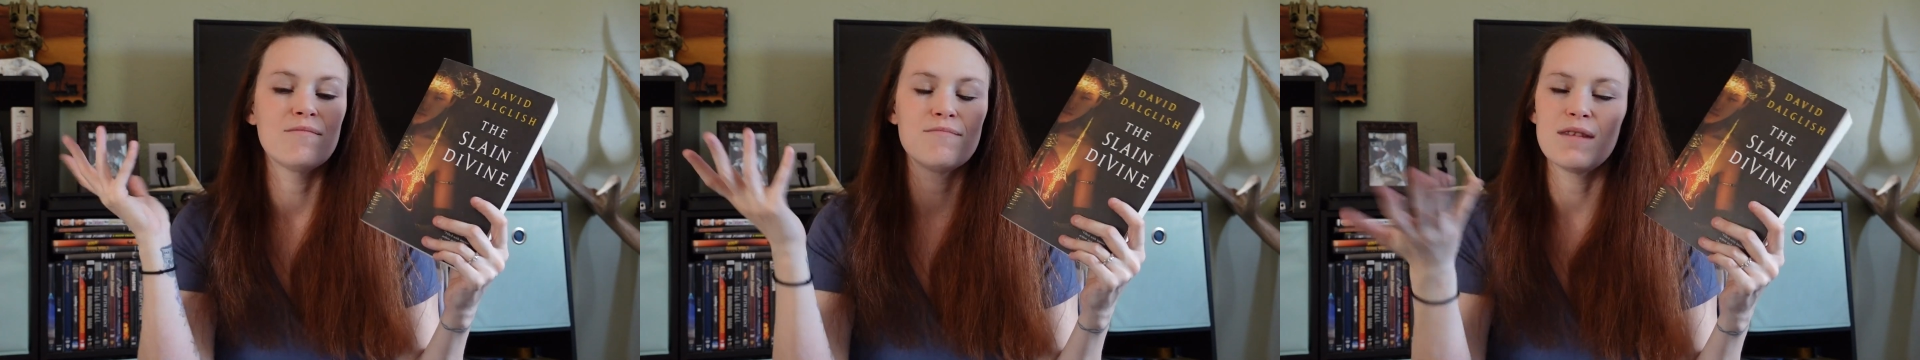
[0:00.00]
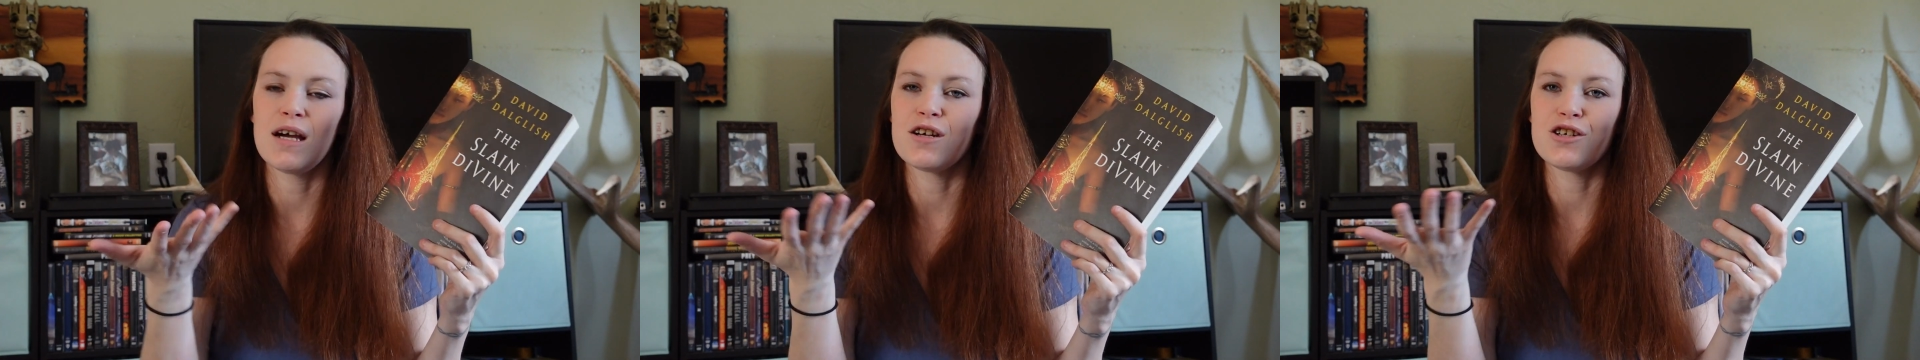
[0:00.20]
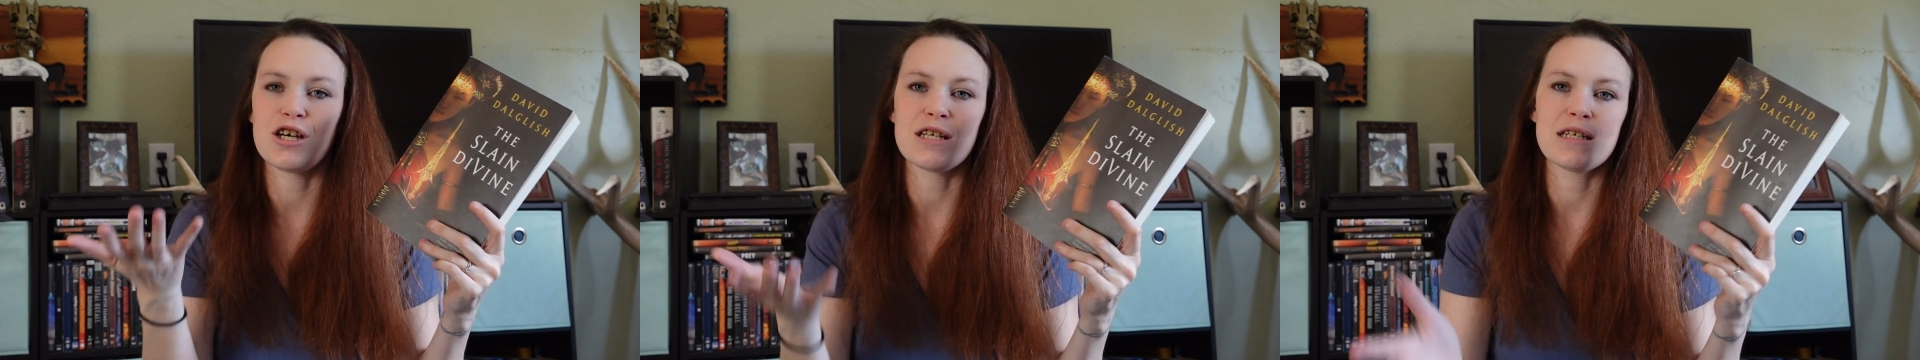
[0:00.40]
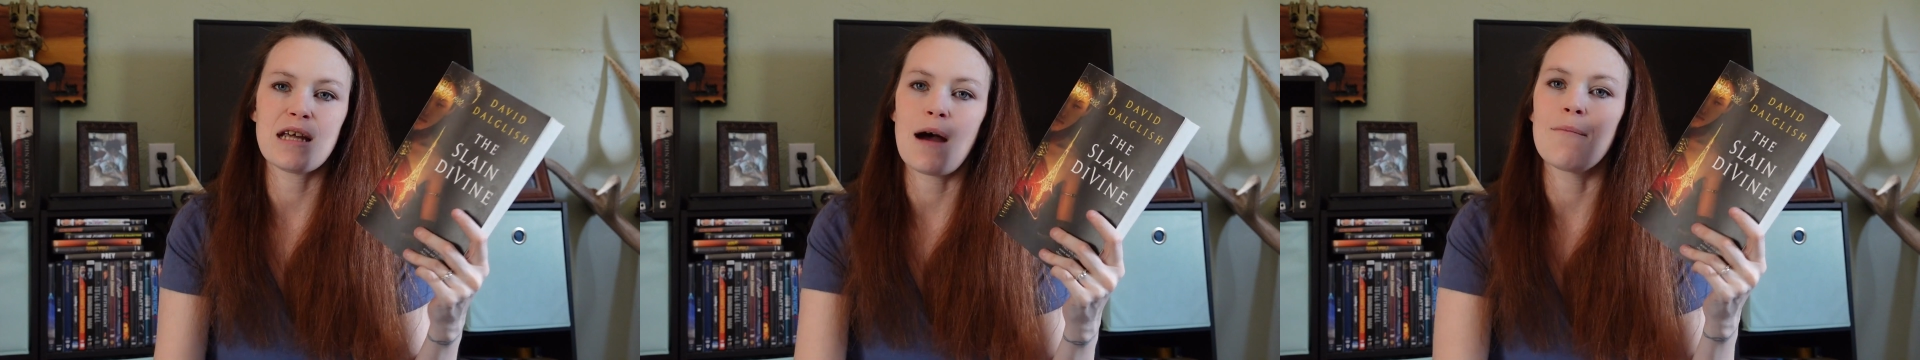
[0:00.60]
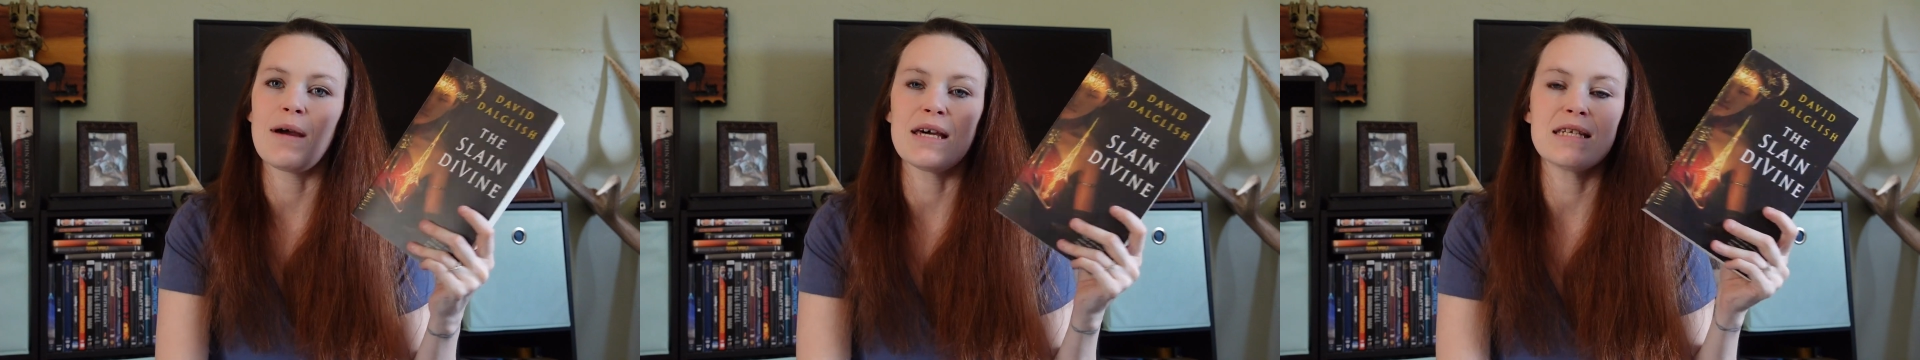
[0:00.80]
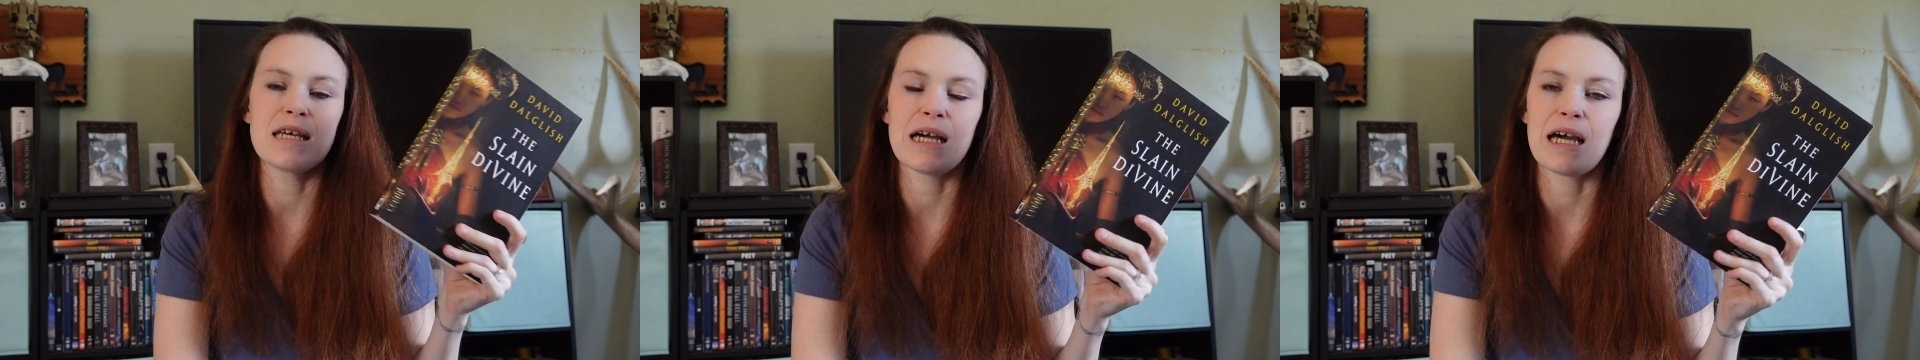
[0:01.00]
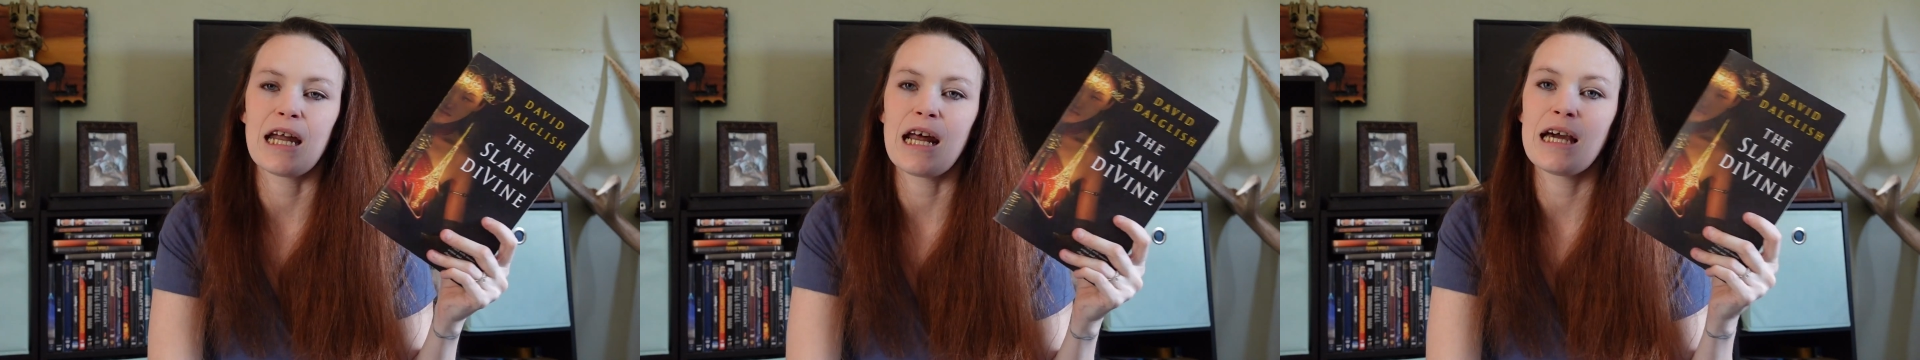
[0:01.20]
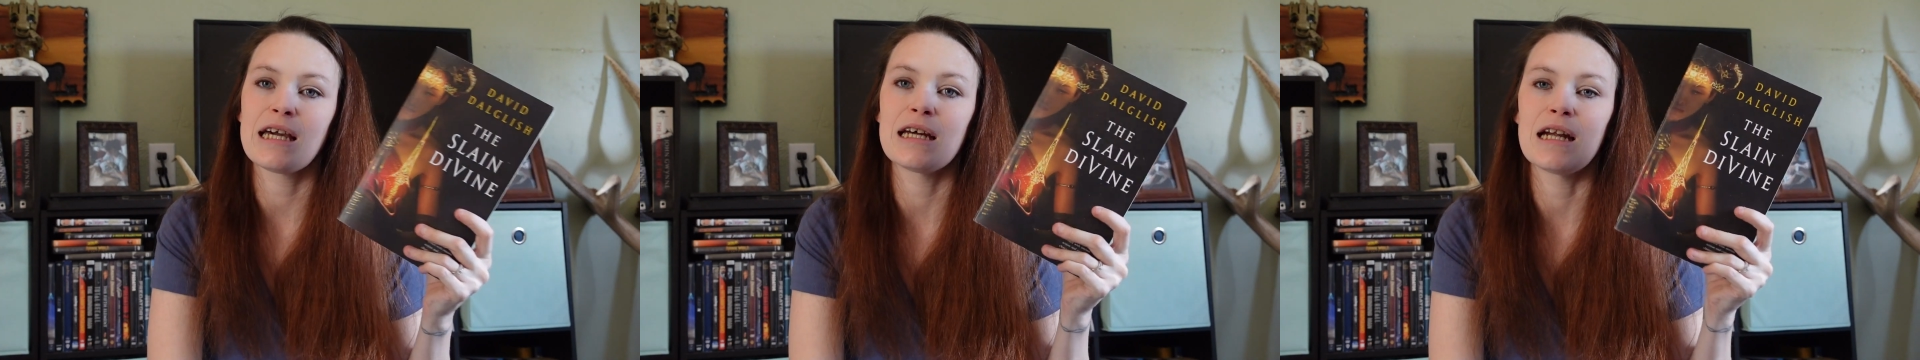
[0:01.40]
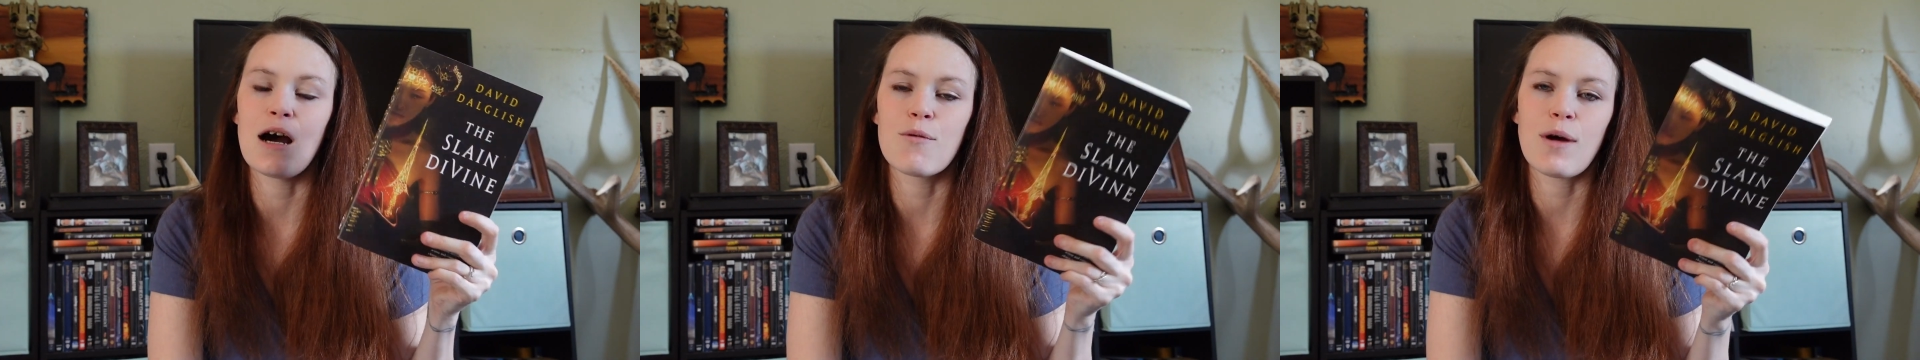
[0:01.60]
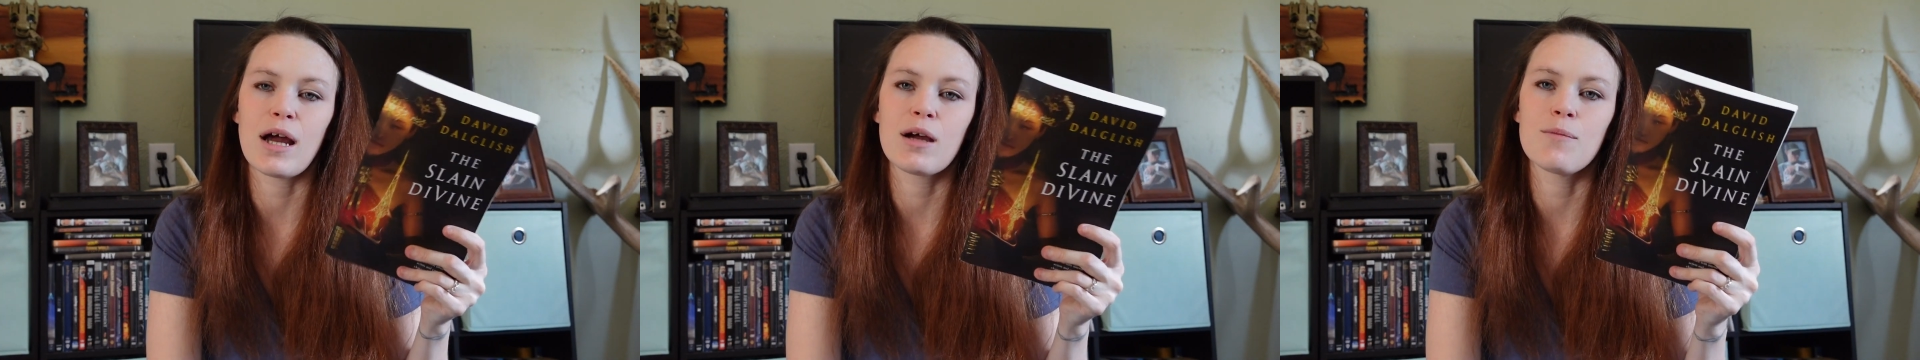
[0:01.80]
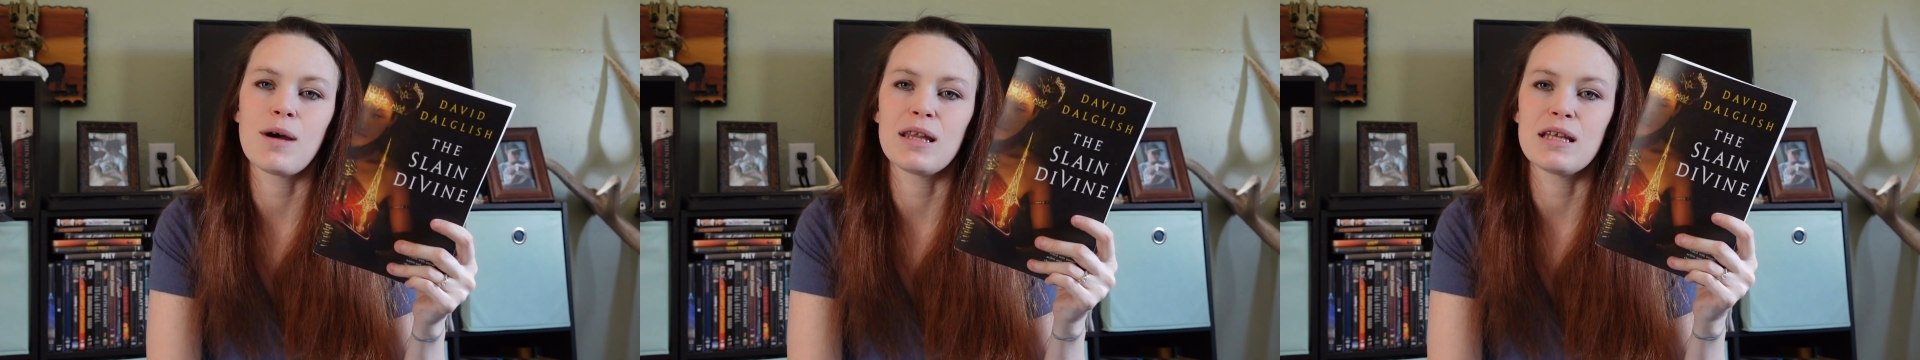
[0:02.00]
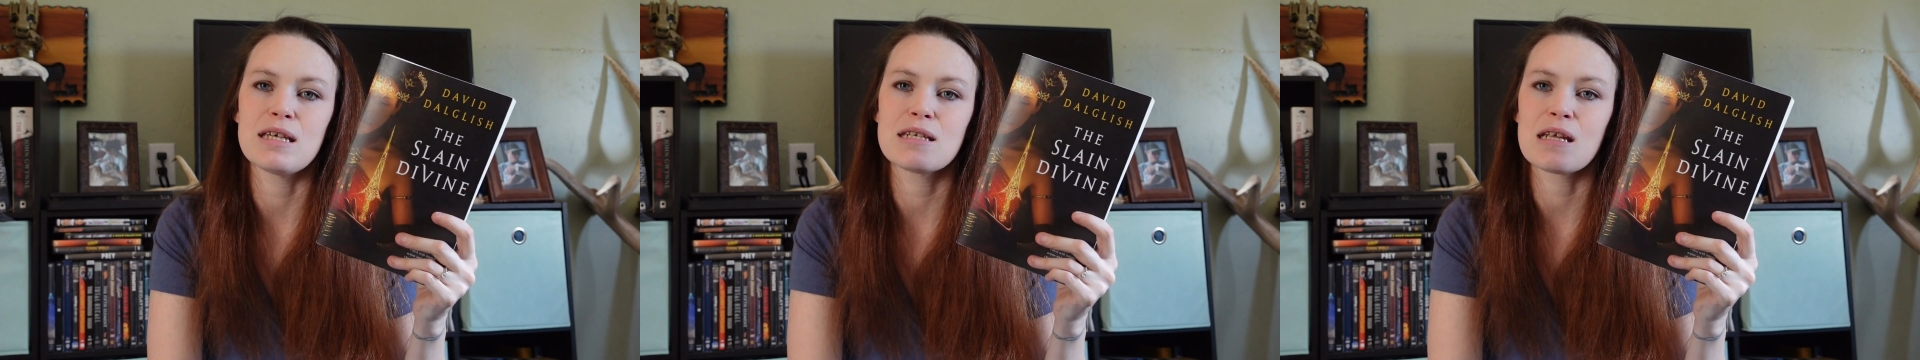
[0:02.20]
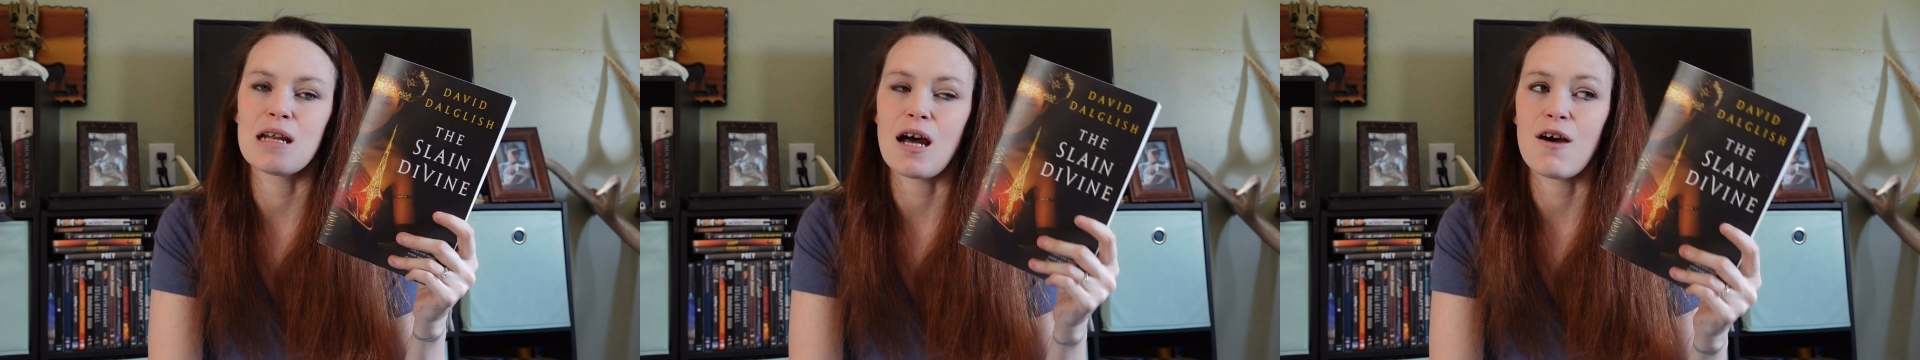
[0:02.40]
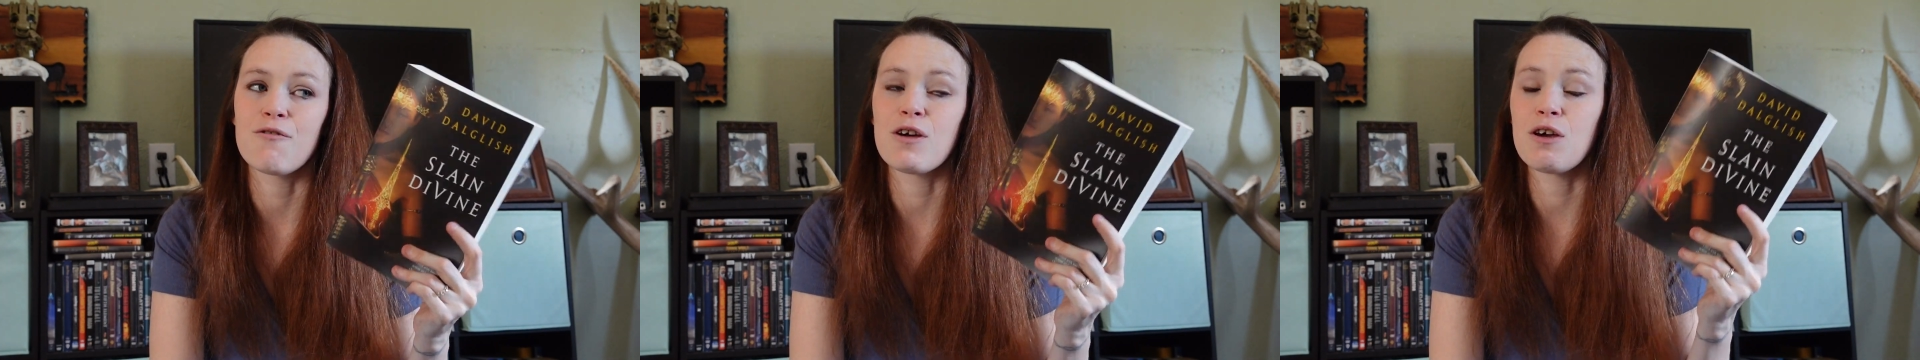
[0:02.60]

They're just amazing, and I cannot recommend these enough.